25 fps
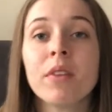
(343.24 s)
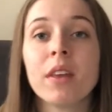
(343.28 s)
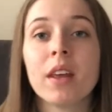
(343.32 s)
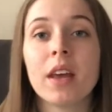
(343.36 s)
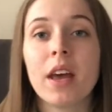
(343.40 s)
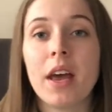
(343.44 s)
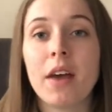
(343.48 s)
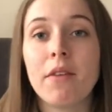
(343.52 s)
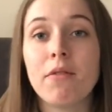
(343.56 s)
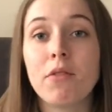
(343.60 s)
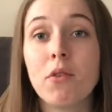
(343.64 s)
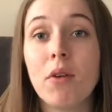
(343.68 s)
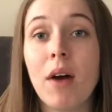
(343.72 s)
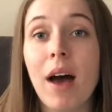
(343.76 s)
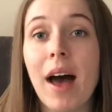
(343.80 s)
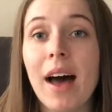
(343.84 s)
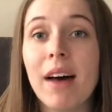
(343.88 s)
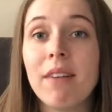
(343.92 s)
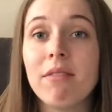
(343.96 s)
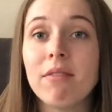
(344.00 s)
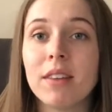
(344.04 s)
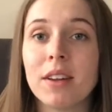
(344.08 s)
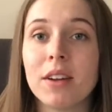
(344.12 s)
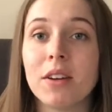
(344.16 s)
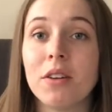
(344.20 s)
If you
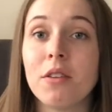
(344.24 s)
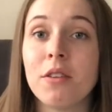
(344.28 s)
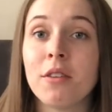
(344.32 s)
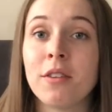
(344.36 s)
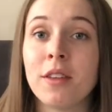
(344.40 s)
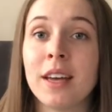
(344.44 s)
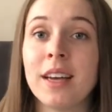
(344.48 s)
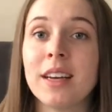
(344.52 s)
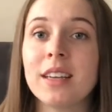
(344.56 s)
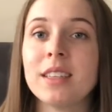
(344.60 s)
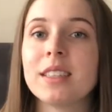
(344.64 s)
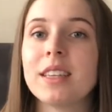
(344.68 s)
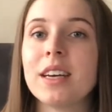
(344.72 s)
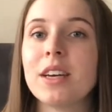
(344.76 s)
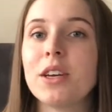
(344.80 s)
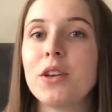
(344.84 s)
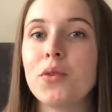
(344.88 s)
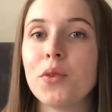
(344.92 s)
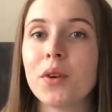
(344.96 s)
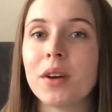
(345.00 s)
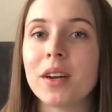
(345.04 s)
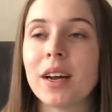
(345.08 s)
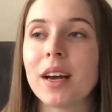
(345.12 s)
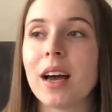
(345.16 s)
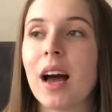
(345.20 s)
have little things that you
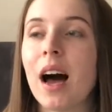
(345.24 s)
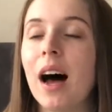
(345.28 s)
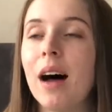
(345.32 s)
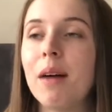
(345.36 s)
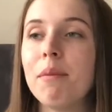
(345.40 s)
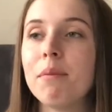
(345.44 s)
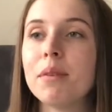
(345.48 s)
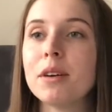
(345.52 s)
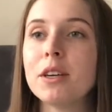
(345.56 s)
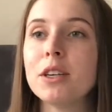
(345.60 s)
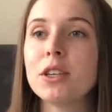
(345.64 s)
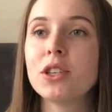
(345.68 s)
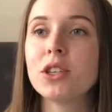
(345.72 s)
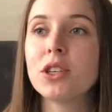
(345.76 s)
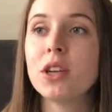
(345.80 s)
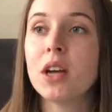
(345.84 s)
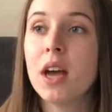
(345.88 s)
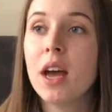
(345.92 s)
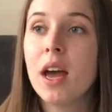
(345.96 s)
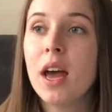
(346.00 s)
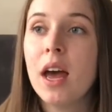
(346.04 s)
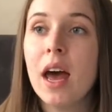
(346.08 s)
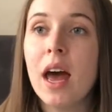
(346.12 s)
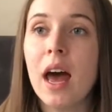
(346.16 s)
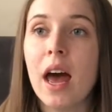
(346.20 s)
can accomplish
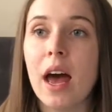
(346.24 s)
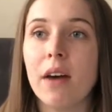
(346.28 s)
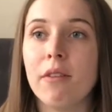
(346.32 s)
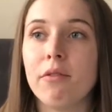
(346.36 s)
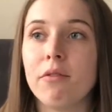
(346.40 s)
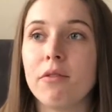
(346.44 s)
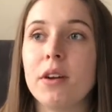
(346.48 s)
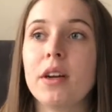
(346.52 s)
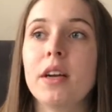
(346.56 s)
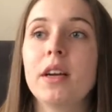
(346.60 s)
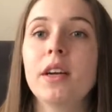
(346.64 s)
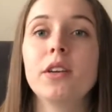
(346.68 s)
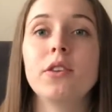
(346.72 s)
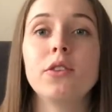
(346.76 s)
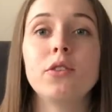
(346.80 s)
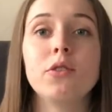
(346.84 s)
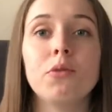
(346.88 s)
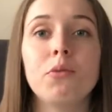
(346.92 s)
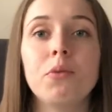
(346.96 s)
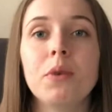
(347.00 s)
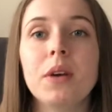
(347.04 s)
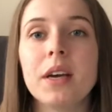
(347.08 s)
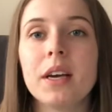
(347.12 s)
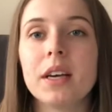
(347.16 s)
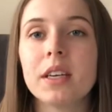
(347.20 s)
every 2
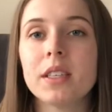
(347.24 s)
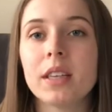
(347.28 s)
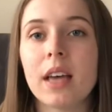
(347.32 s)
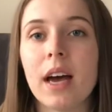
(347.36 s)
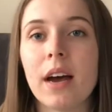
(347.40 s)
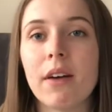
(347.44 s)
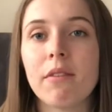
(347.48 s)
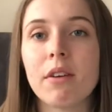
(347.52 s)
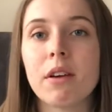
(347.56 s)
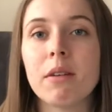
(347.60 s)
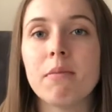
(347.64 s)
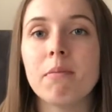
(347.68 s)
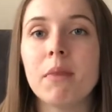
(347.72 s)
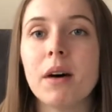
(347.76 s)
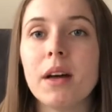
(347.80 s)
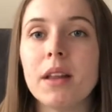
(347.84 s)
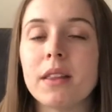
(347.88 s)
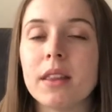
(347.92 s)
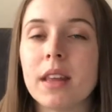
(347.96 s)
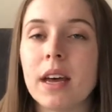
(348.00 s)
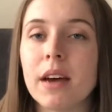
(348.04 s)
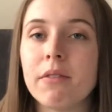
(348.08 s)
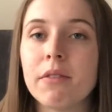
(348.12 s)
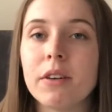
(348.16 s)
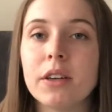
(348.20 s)
weeks, every month,
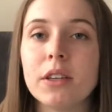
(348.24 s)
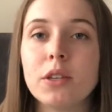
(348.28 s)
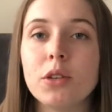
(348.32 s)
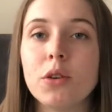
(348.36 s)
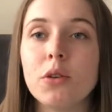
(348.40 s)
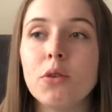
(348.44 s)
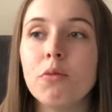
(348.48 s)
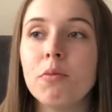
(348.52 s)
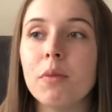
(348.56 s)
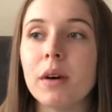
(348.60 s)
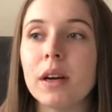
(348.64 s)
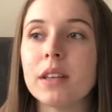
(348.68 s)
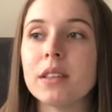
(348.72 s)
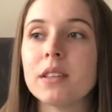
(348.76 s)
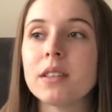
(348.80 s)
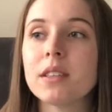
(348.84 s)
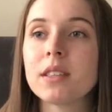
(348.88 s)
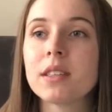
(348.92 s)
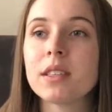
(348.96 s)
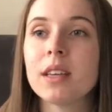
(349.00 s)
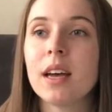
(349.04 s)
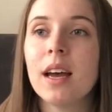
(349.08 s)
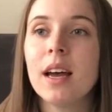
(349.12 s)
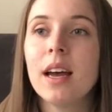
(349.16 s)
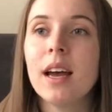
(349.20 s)
every 2
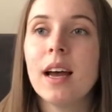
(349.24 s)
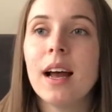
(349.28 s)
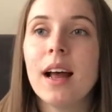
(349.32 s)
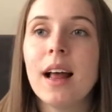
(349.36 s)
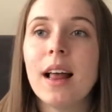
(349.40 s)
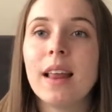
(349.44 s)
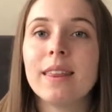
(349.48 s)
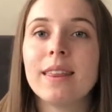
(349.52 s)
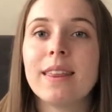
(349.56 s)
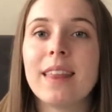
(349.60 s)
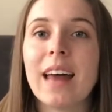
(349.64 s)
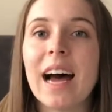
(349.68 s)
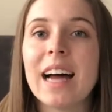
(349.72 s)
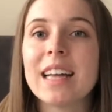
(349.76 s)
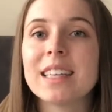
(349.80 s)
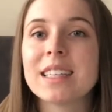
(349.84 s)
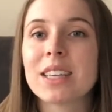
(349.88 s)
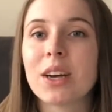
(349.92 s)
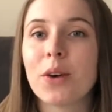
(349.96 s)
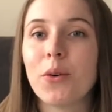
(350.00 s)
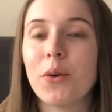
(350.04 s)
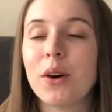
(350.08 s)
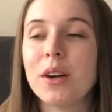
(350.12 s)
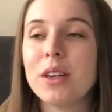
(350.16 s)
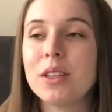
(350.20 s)
months, that's
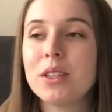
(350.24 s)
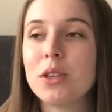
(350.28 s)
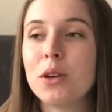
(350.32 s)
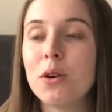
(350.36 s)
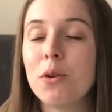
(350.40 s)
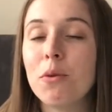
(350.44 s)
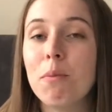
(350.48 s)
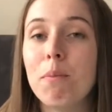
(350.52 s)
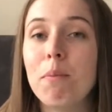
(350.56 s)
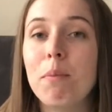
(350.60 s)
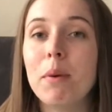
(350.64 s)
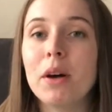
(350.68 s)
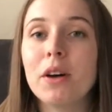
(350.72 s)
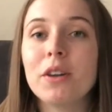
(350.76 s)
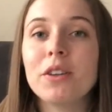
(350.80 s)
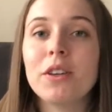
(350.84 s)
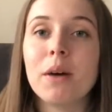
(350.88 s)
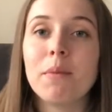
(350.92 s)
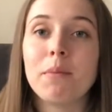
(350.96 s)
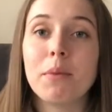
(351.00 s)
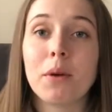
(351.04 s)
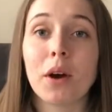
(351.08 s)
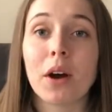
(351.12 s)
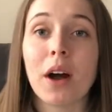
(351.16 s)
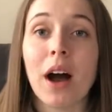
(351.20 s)
going to build
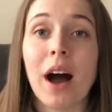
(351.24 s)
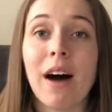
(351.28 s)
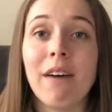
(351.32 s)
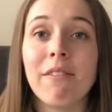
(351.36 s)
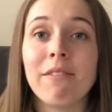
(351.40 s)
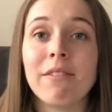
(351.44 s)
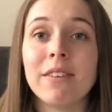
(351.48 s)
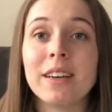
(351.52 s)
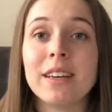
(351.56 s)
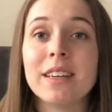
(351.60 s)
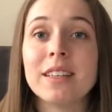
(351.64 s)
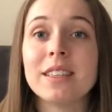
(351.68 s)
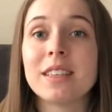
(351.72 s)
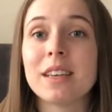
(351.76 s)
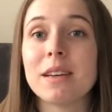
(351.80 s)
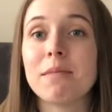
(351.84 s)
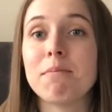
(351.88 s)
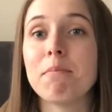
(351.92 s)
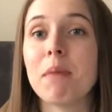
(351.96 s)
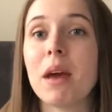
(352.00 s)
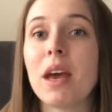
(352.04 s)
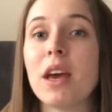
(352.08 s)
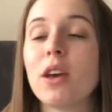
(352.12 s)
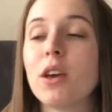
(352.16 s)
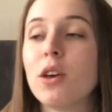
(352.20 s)
up your confidence and
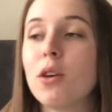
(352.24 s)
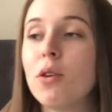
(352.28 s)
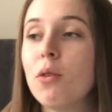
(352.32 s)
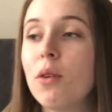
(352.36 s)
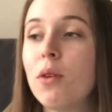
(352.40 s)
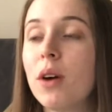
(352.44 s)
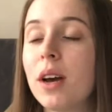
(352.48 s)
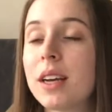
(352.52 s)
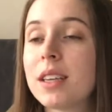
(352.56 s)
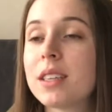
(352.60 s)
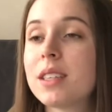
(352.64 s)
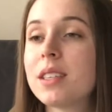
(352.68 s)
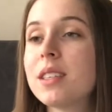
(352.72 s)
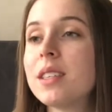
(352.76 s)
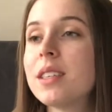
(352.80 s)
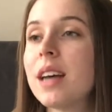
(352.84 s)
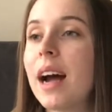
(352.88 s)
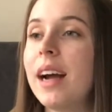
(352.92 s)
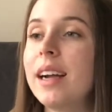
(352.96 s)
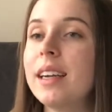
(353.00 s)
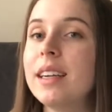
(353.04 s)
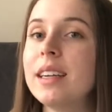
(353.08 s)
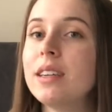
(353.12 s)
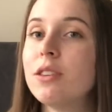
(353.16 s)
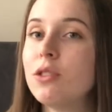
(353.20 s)
make you
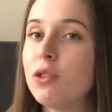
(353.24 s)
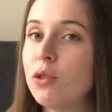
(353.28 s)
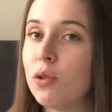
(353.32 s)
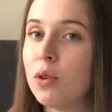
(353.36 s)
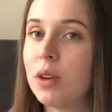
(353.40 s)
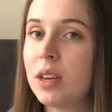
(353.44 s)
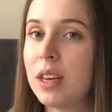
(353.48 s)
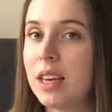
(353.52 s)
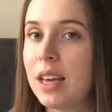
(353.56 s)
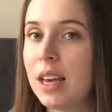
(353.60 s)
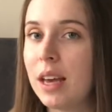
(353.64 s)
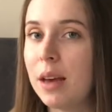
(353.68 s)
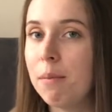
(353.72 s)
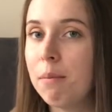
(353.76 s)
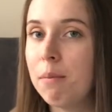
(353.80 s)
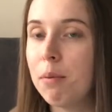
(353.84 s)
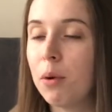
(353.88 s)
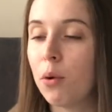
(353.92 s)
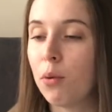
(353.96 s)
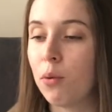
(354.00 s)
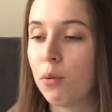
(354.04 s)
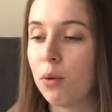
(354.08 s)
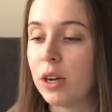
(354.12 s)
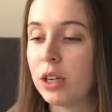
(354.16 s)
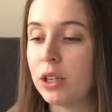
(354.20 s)
excited to keep
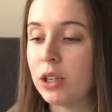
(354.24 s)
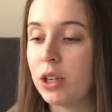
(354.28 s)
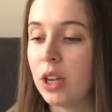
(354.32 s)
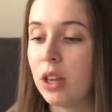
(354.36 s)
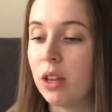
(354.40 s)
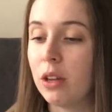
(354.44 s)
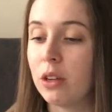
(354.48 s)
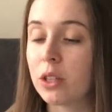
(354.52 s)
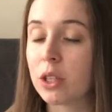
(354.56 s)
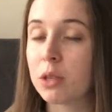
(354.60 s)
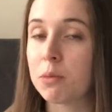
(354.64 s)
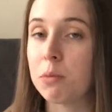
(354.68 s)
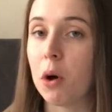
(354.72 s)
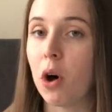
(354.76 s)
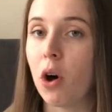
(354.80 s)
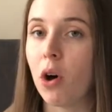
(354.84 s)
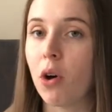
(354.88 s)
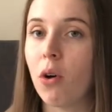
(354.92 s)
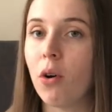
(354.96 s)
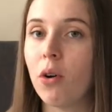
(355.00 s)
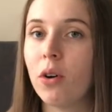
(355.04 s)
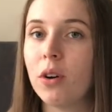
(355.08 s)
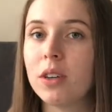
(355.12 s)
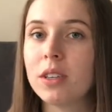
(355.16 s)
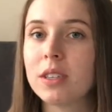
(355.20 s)
reaching those small
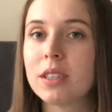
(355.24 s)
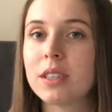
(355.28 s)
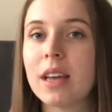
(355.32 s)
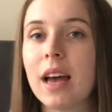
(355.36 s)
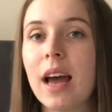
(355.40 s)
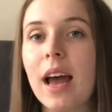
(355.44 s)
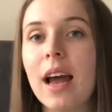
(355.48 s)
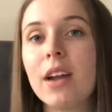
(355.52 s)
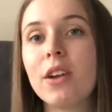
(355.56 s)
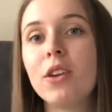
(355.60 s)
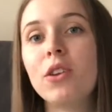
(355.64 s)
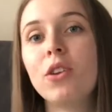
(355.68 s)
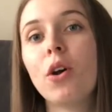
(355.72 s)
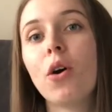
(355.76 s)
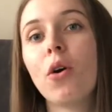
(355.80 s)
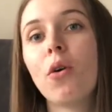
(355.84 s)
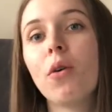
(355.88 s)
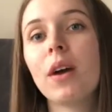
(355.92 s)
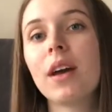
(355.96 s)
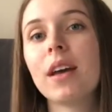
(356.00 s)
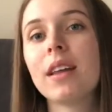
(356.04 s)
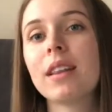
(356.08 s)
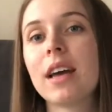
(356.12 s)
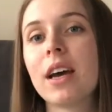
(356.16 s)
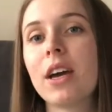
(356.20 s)
goals and
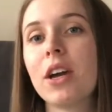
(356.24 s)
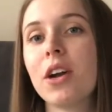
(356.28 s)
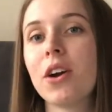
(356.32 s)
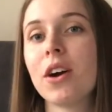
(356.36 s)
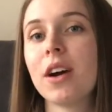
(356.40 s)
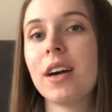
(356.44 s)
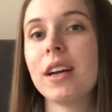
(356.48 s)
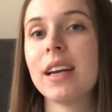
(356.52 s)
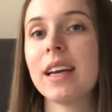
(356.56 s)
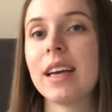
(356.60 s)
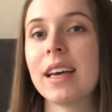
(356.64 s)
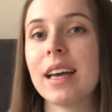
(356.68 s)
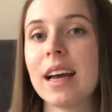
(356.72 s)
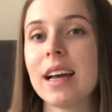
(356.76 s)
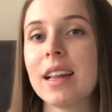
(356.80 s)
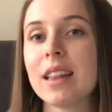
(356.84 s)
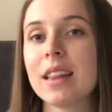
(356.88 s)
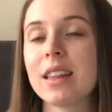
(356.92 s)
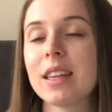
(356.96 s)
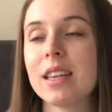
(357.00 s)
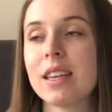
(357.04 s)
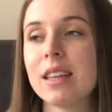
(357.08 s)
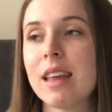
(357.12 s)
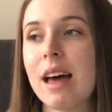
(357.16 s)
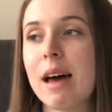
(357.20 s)
knowing that you're gonna get
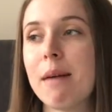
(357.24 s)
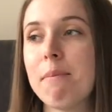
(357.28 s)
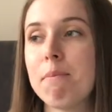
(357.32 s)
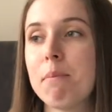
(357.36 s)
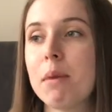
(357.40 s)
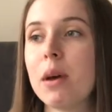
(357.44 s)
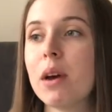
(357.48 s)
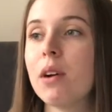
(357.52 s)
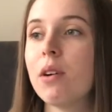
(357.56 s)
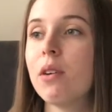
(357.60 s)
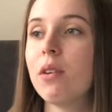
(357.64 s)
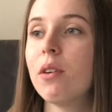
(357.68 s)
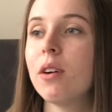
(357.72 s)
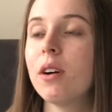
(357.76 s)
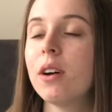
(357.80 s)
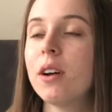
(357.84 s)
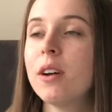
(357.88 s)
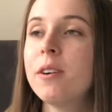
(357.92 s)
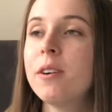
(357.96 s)
to that big goal.